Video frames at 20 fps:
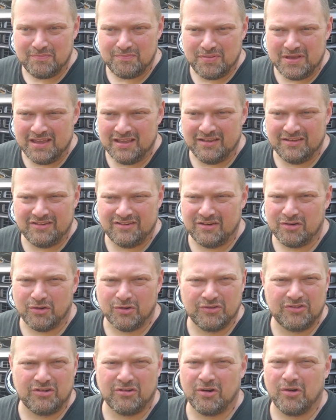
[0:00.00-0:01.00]

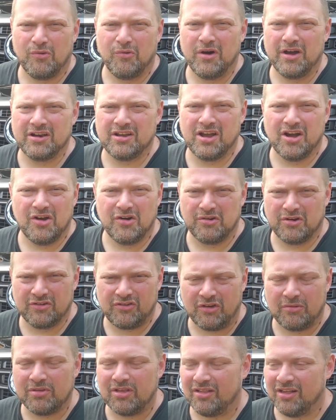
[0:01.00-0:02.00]
P001 code or
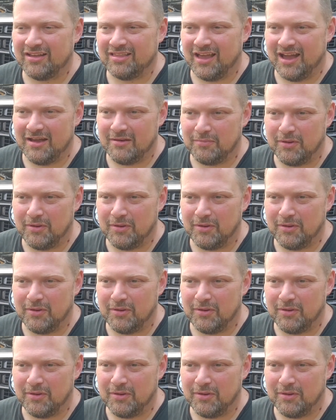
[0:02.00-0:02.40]
something like that.